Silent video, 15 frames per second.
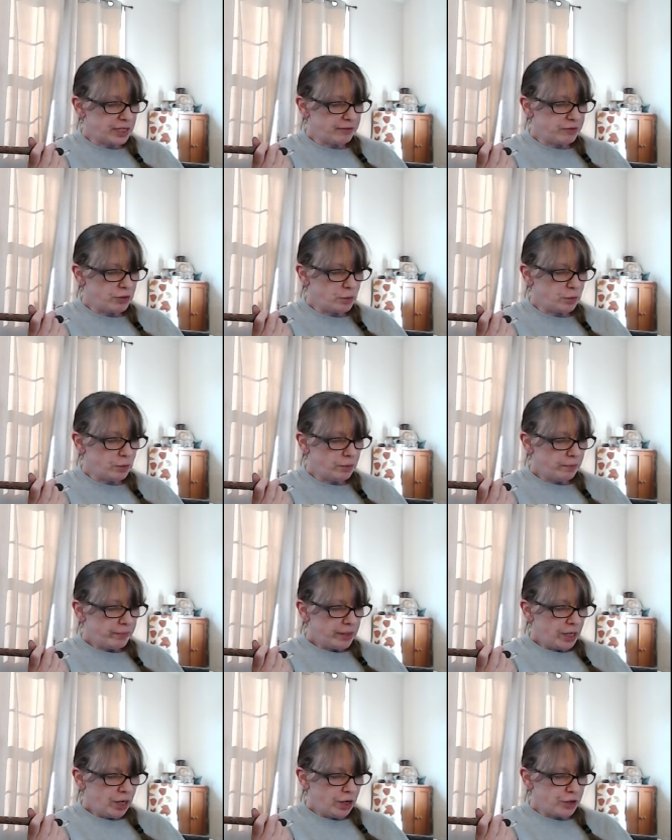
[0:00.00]
If you
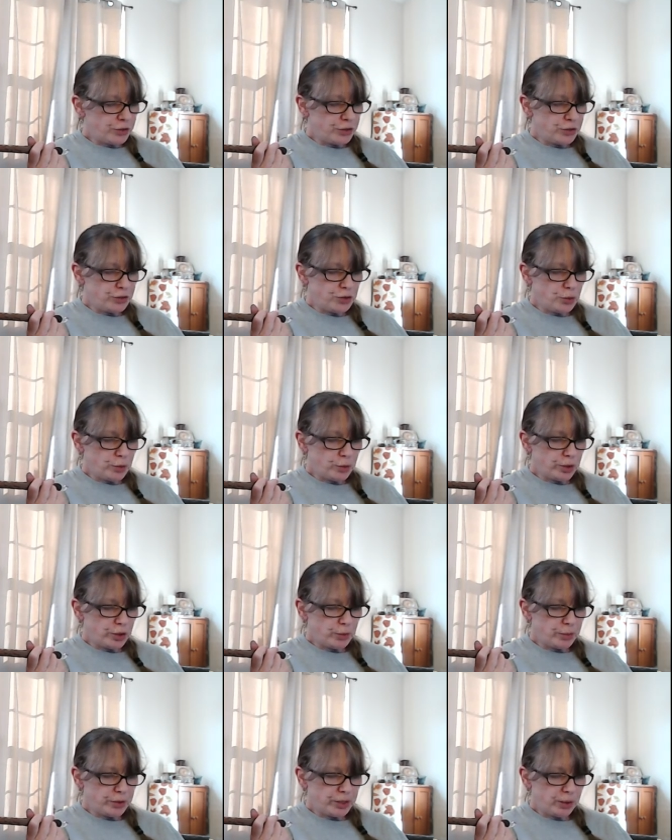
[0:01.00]
are new to
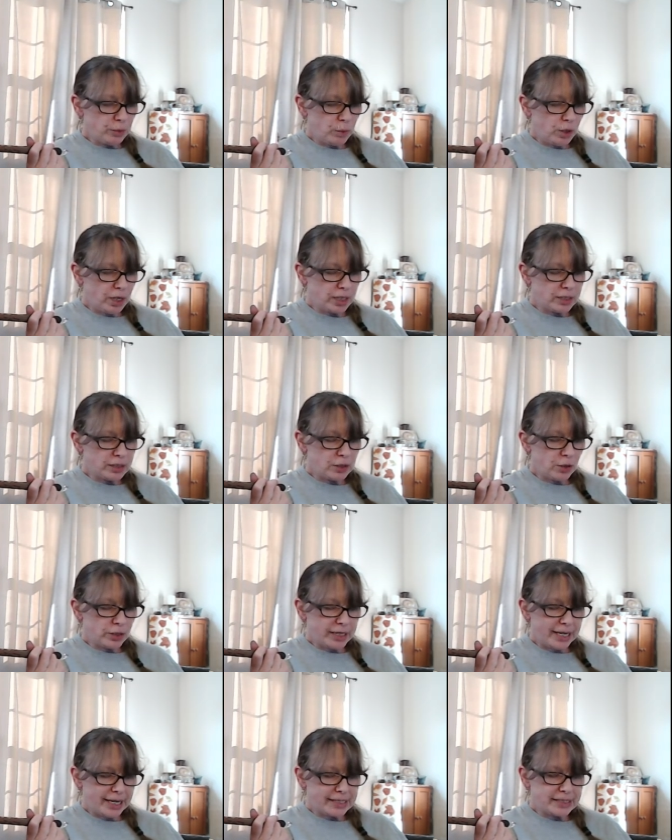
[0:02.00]
working with a wand or
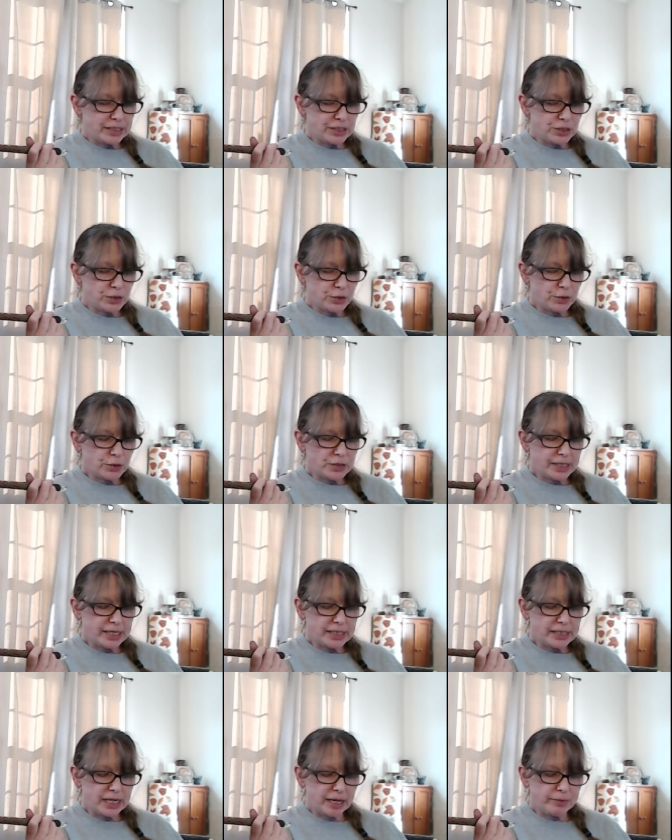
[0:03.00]
casting circles,
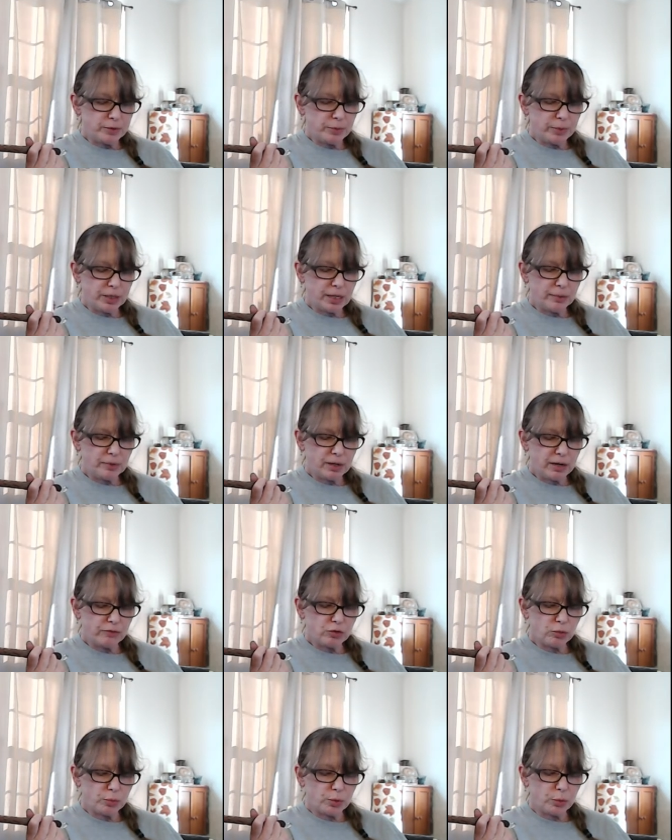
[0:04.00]
take time to become
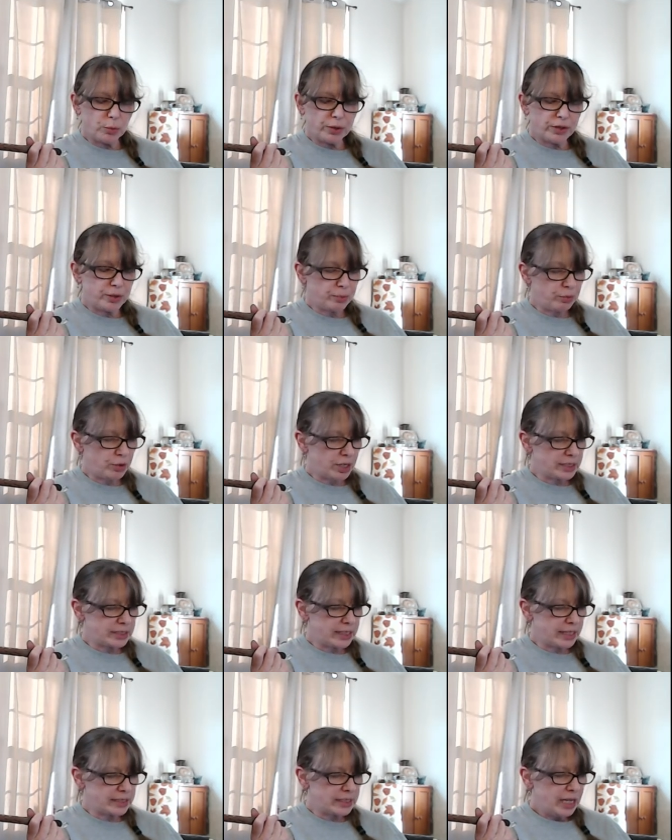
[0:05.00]
comfortable with the
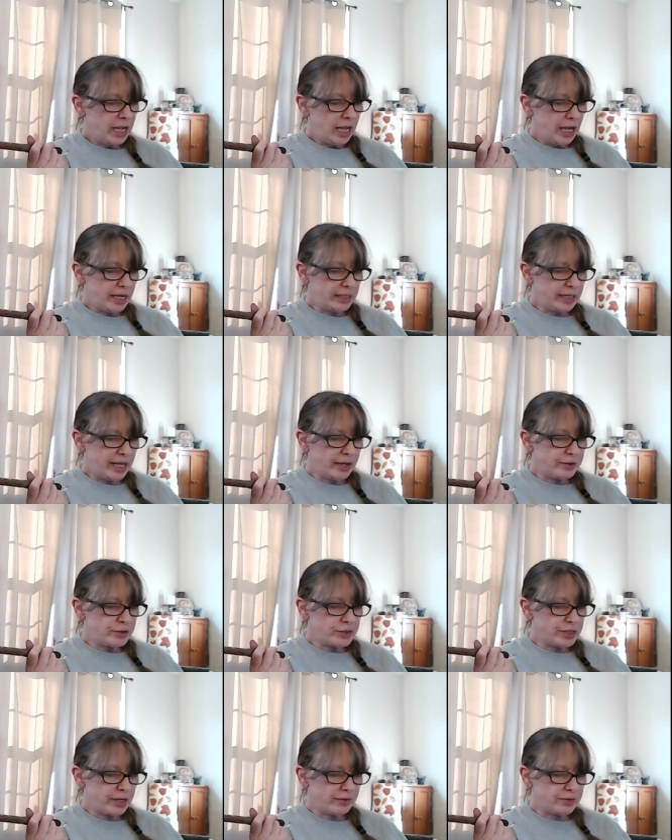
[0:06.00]
process. Allow
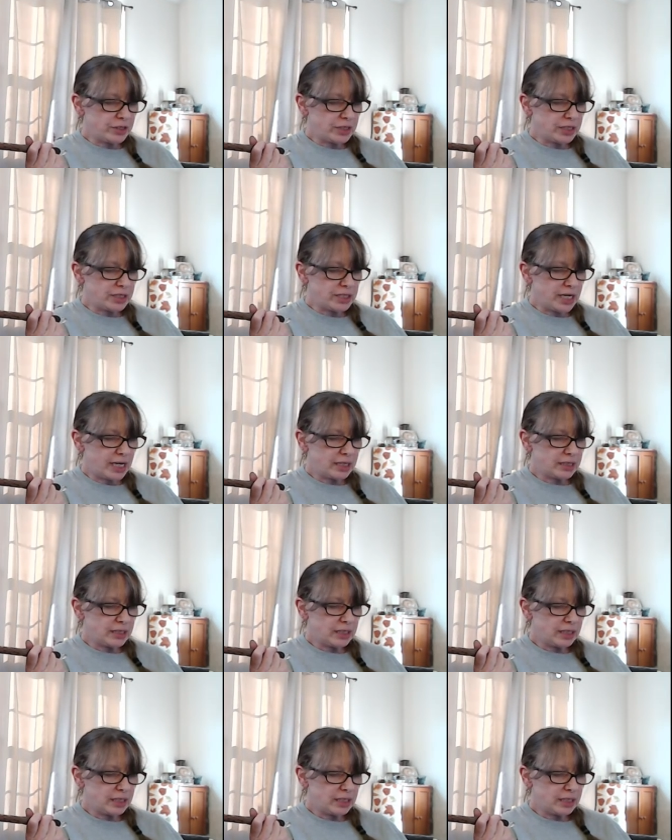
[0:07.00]
yourself to conduct